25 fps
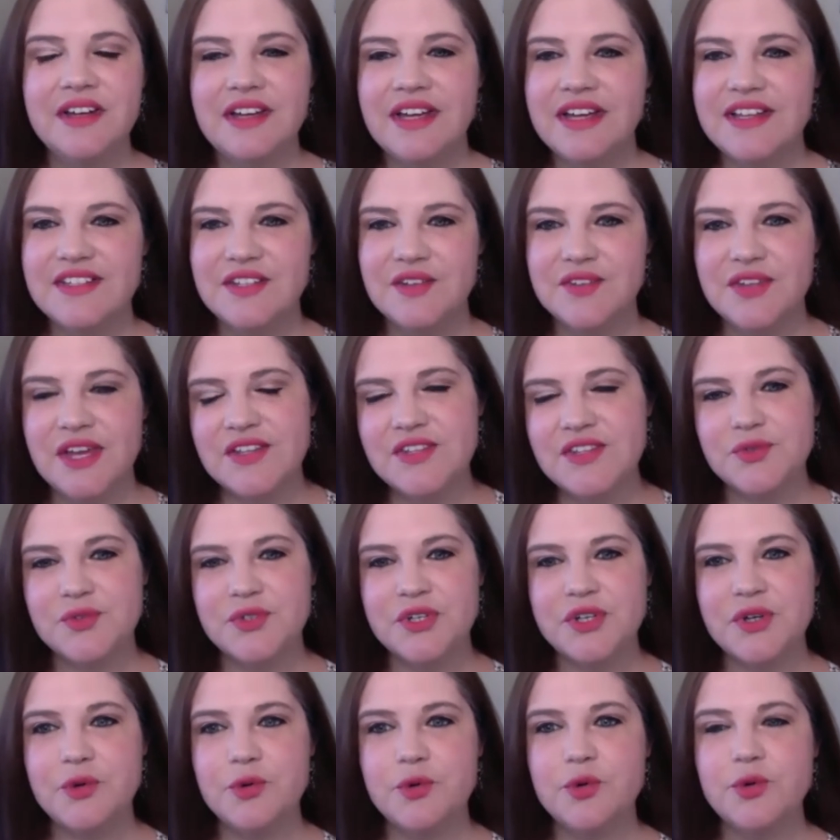And so that's
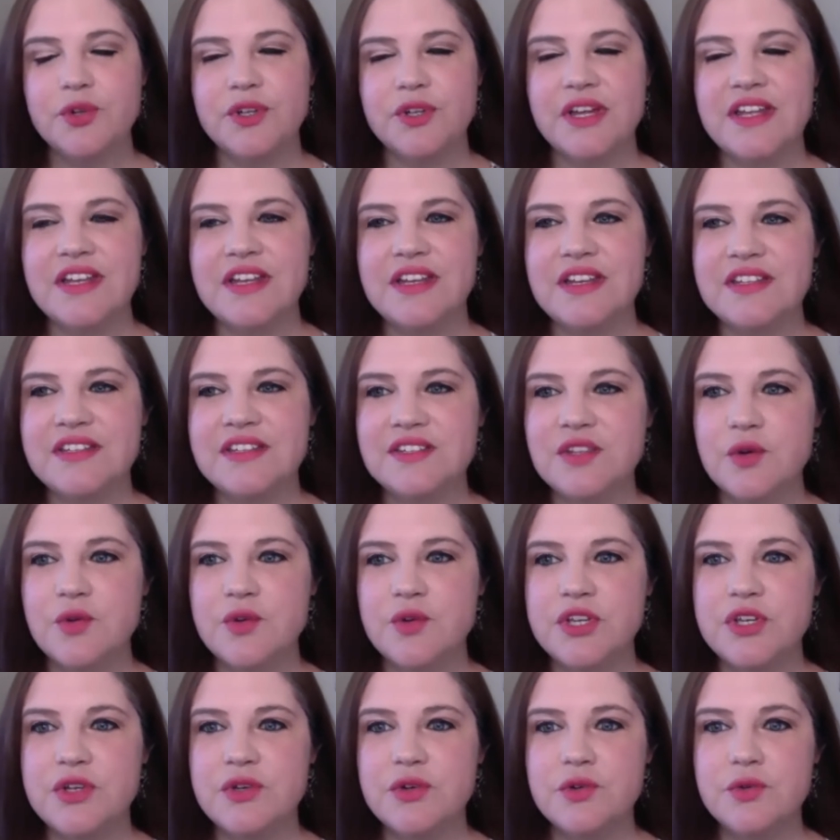really cool. And so
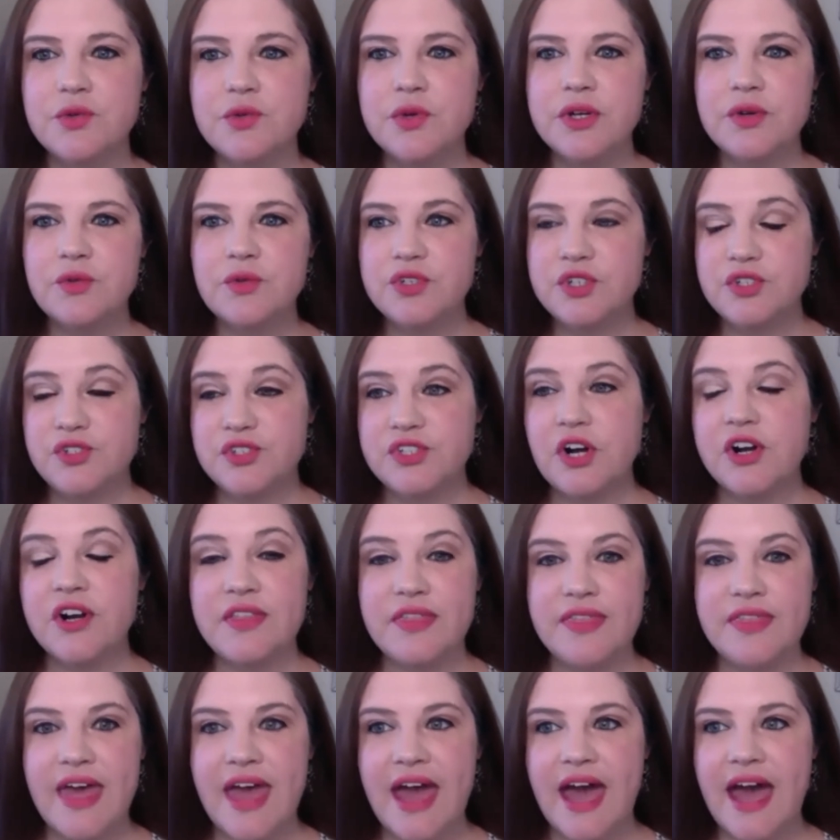you
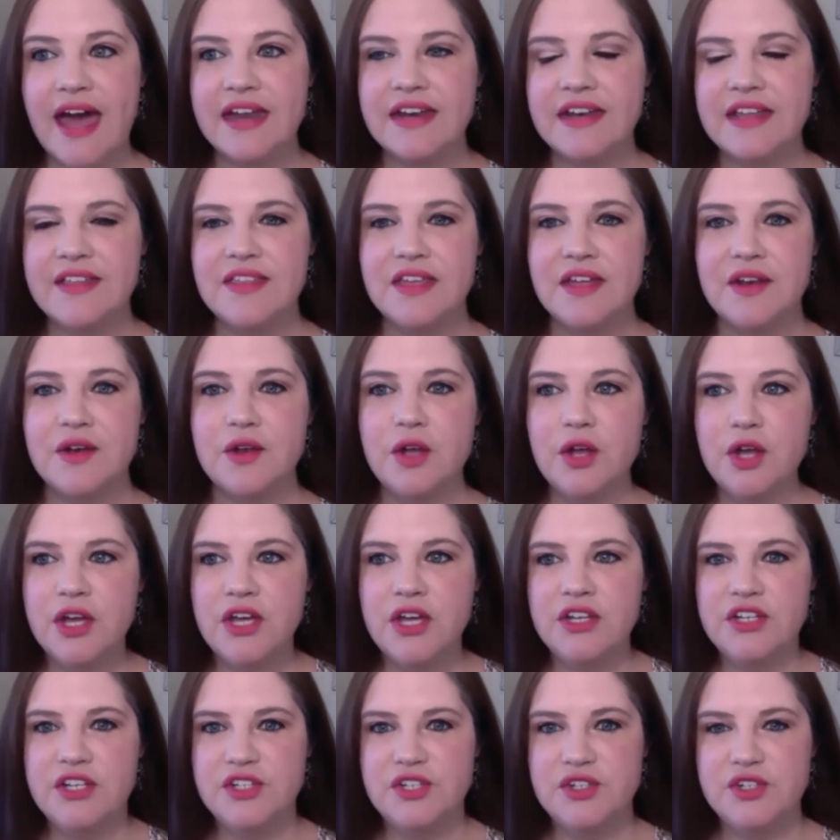started that, and then
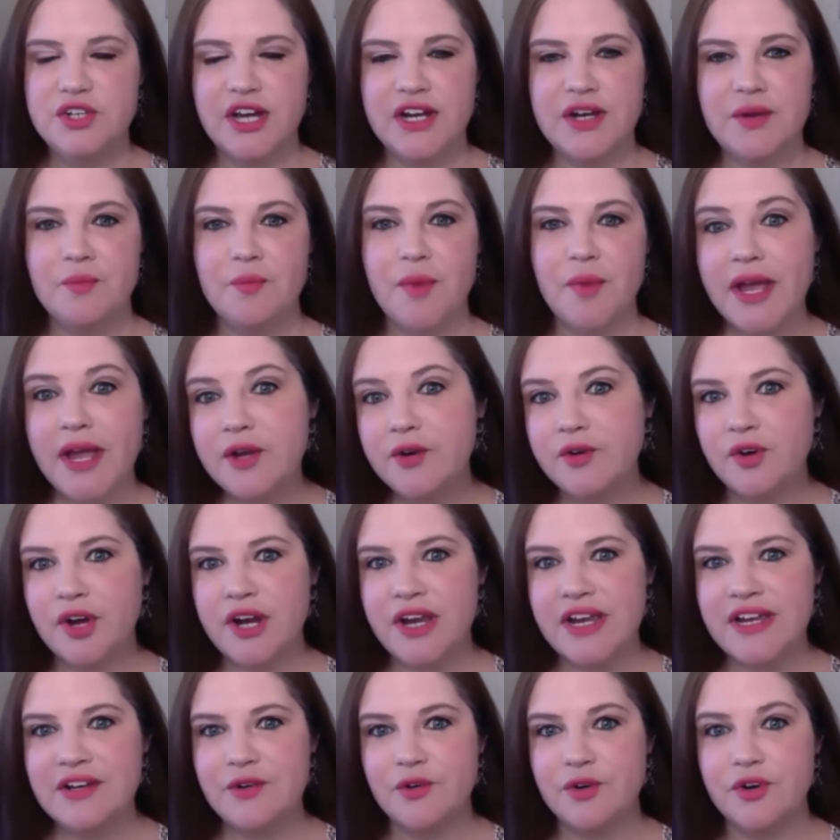did you kind of
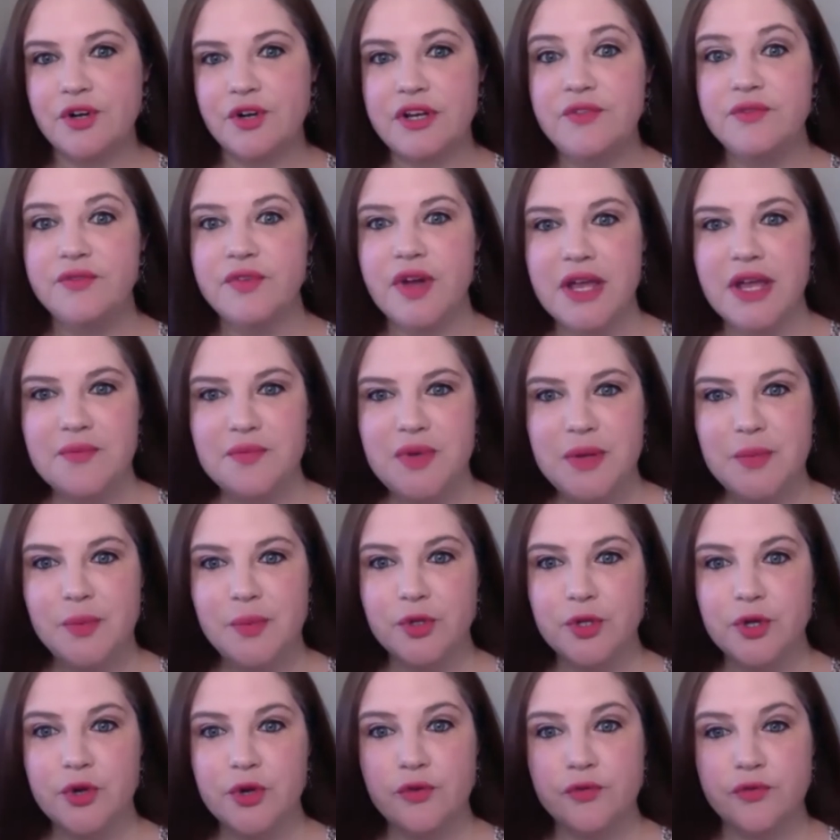migrate or invite
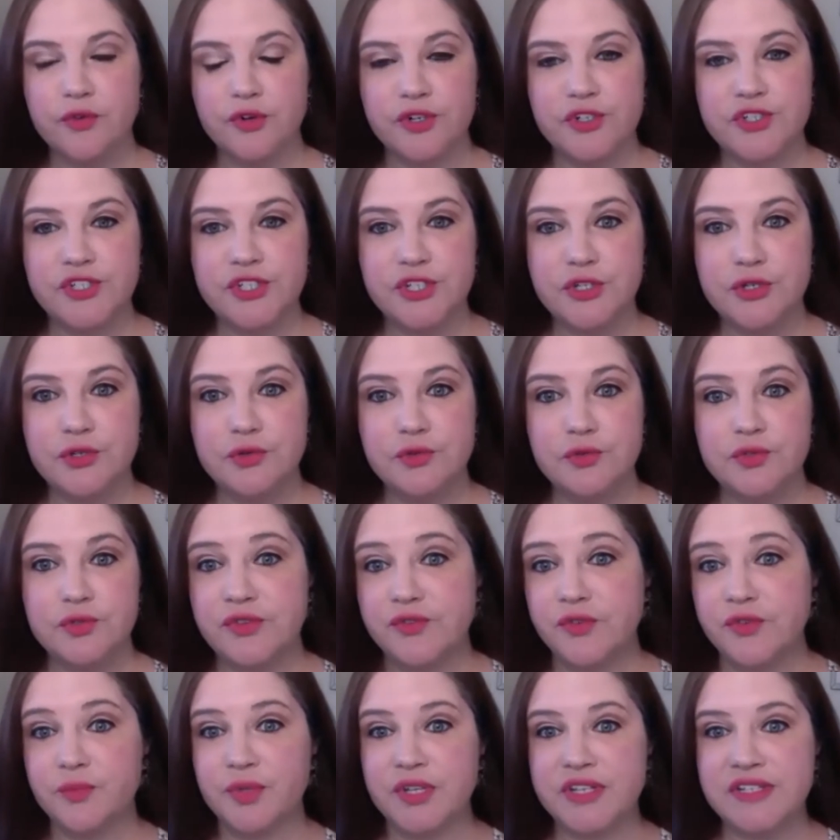people over to
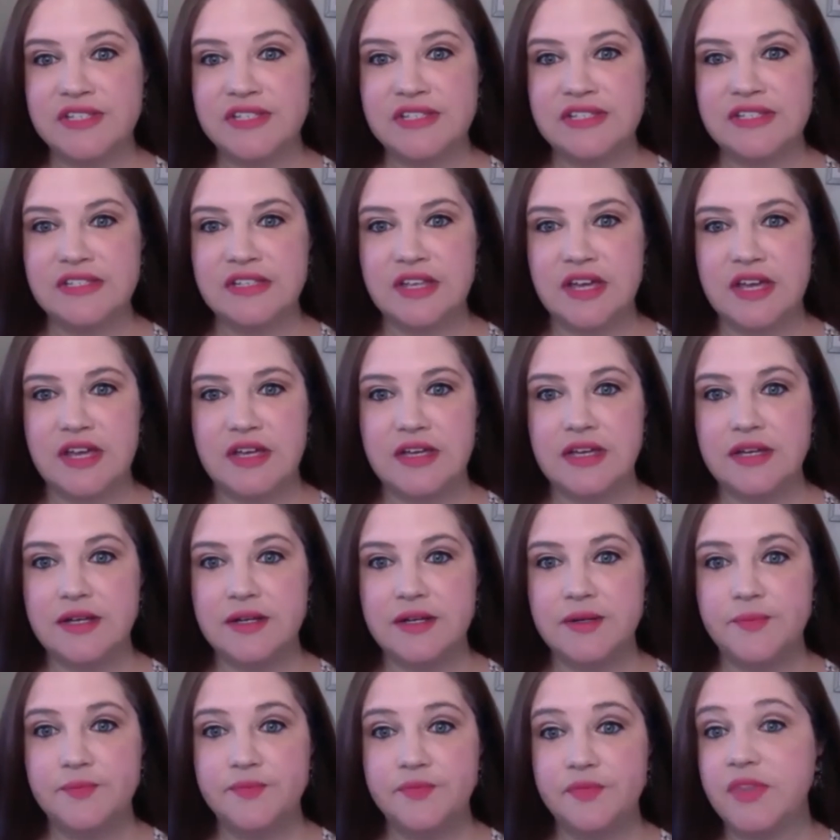different places like
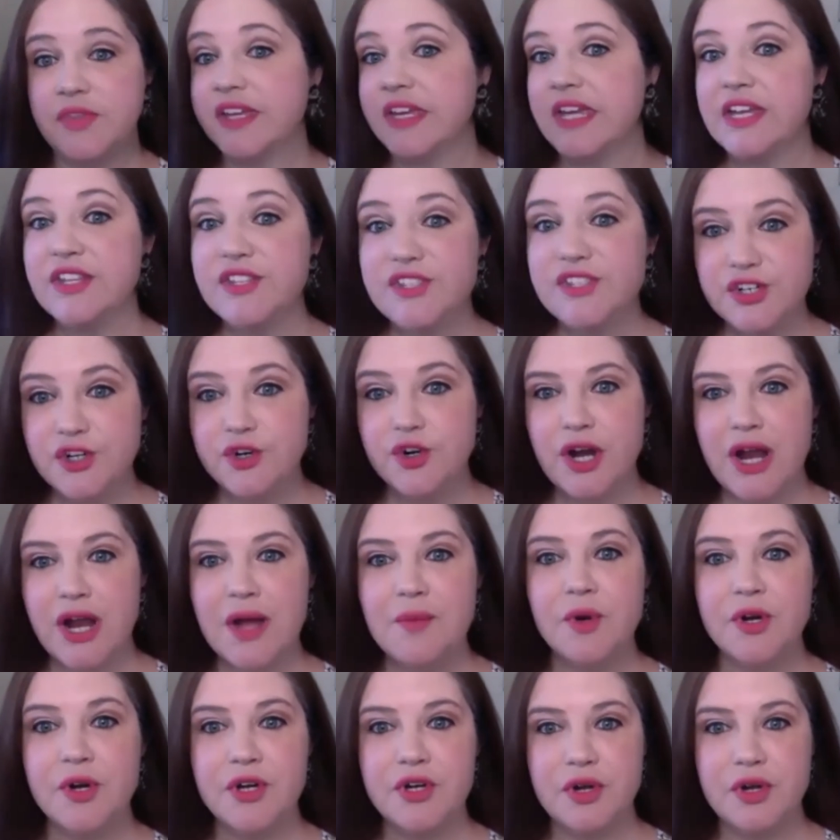Instagram?
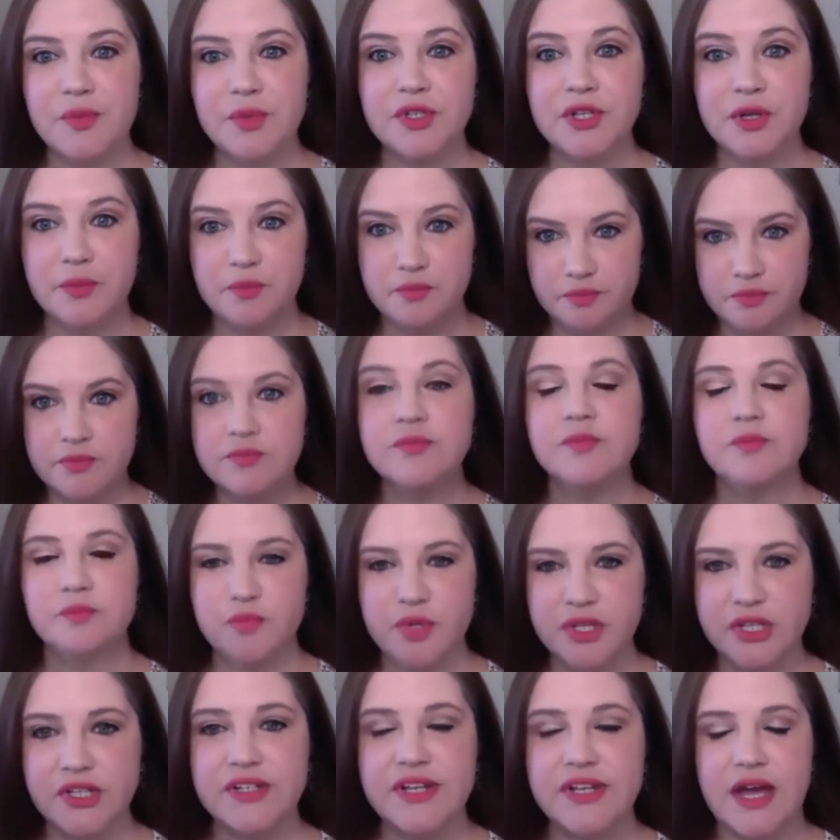Are you able to
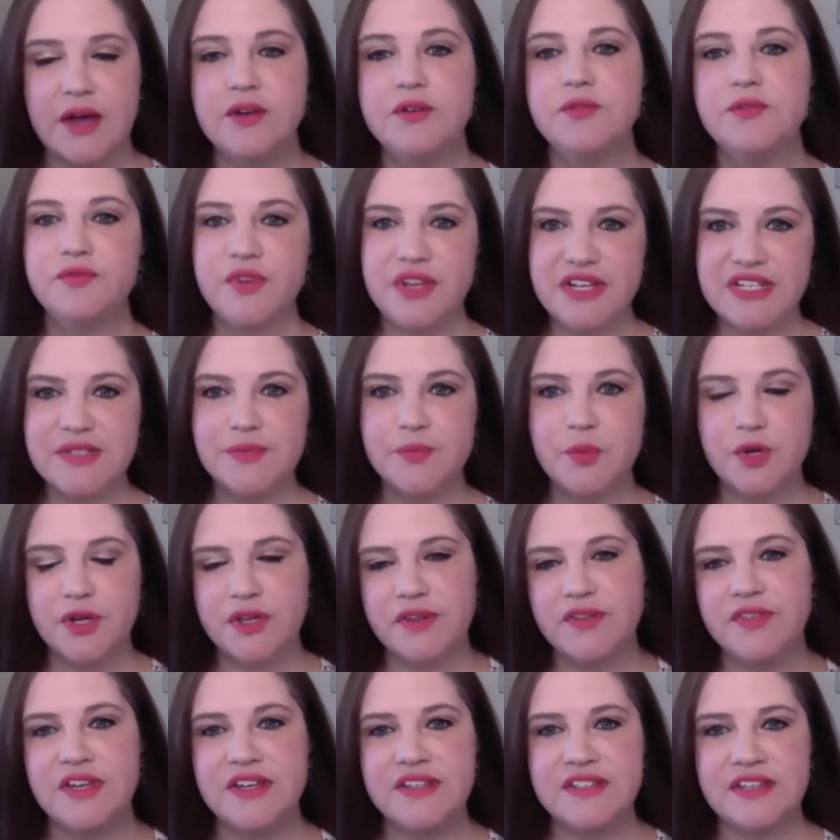build out in Facebook
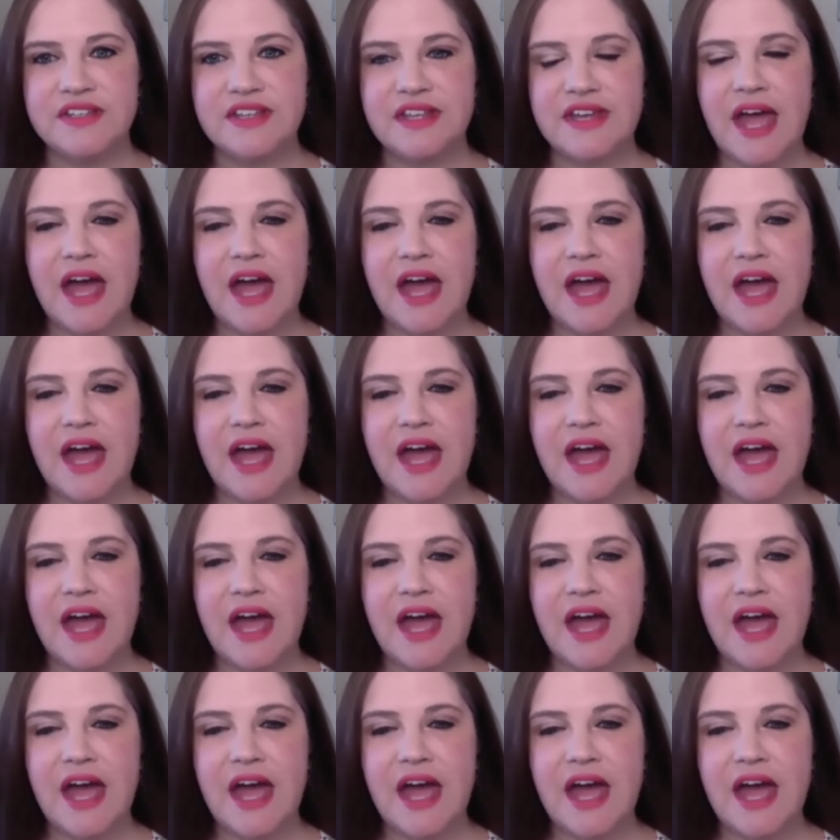and things like that?